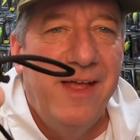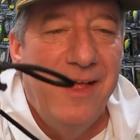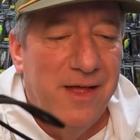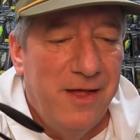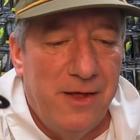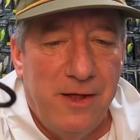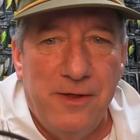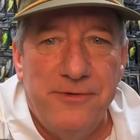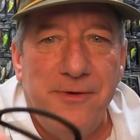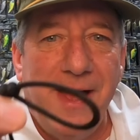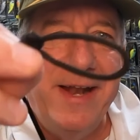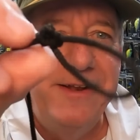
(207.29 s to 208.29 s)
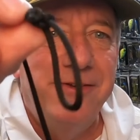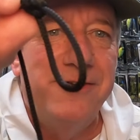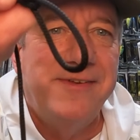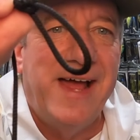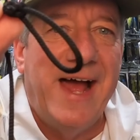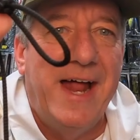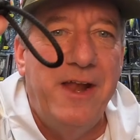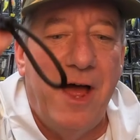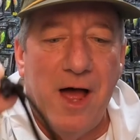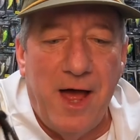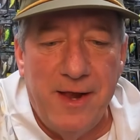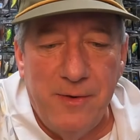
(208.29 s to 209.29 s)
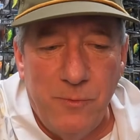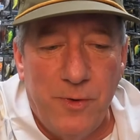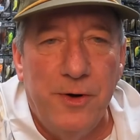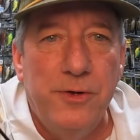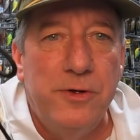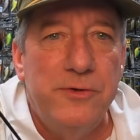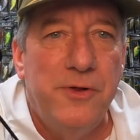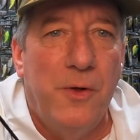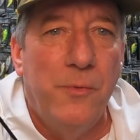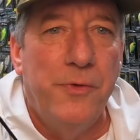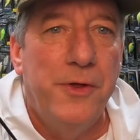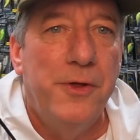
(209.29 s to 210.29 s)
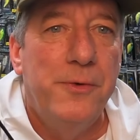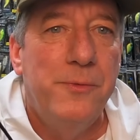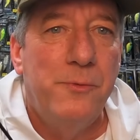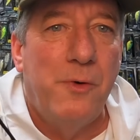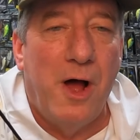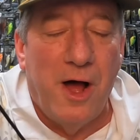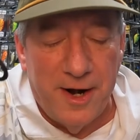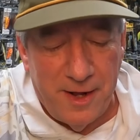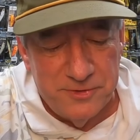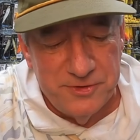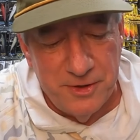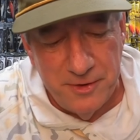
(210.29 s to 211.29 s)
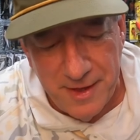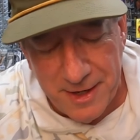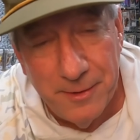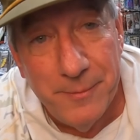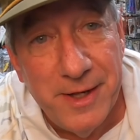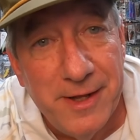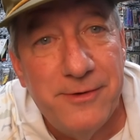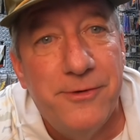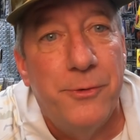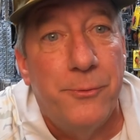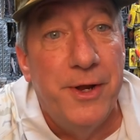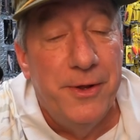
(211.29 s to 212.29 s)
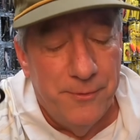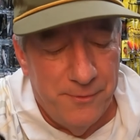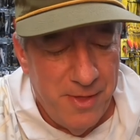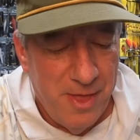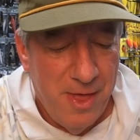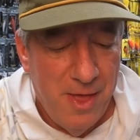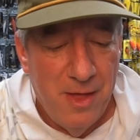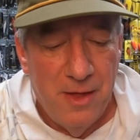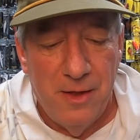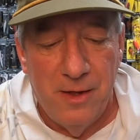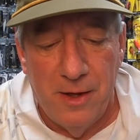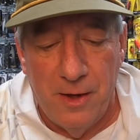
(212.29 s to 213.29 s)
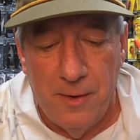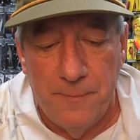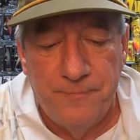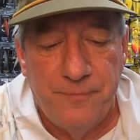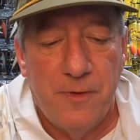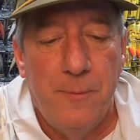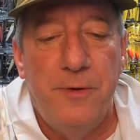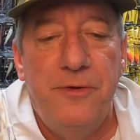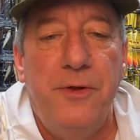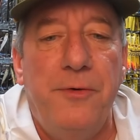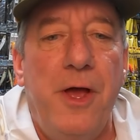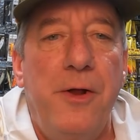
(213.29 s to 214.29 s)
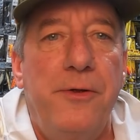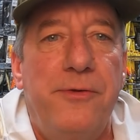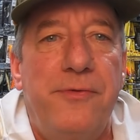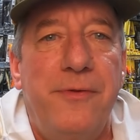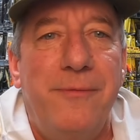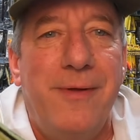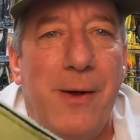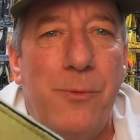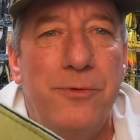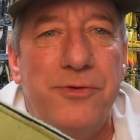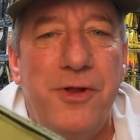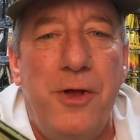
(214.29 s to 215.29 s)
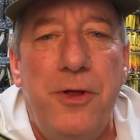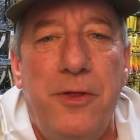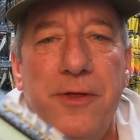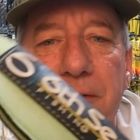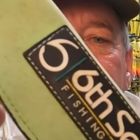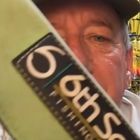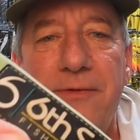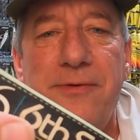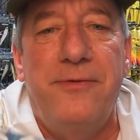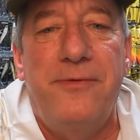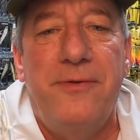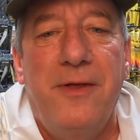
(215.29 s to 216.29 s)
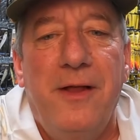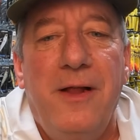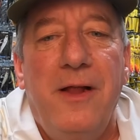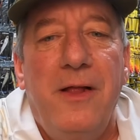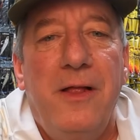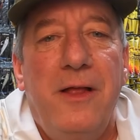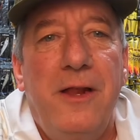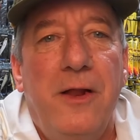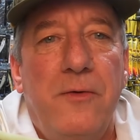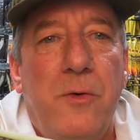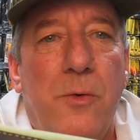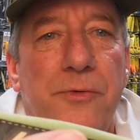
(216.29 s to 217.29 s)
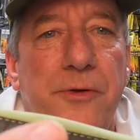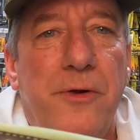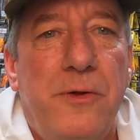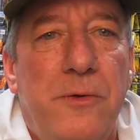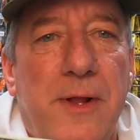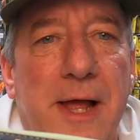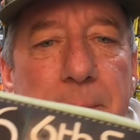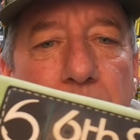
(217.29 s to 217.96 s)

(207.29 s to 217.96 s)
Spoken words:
So I had to just tie a knot where it hooks on the rod. I'll show you that in a minute, to the reel. But you'll notice, I want to show you this. This is, you know, of course, their little label